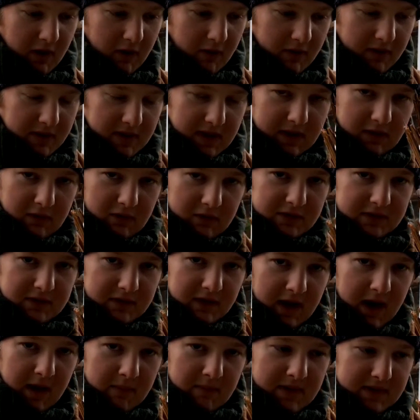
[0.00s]
going, then you'll
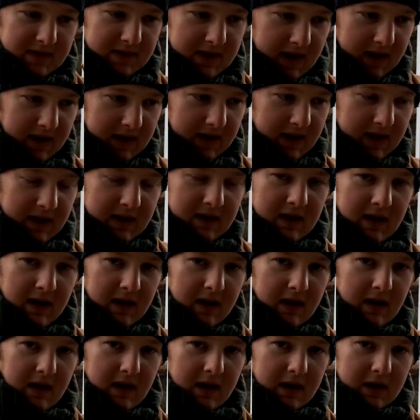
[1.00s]
come and take
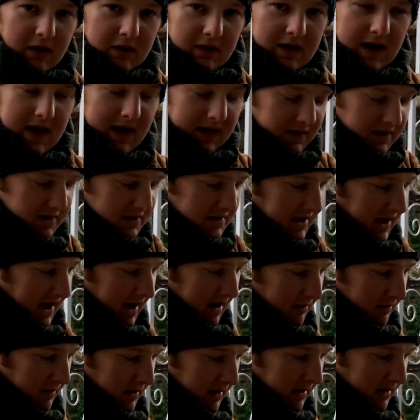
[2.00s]
in your next
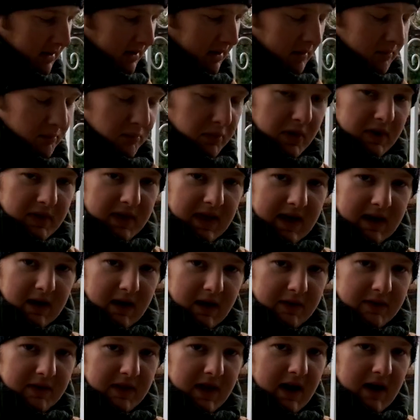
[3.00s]
step, put
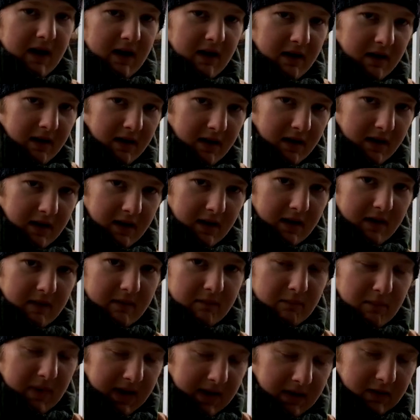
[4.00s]
that on there,
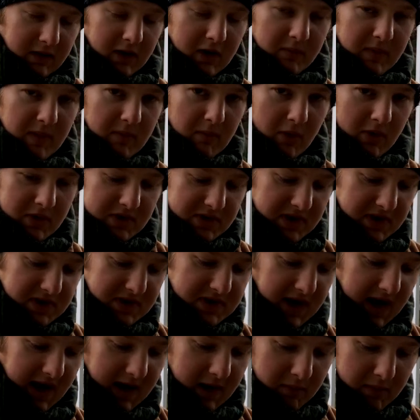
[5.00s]
make it a little bit more
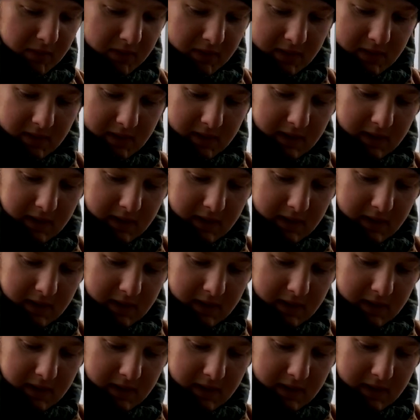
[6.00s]
sustainable.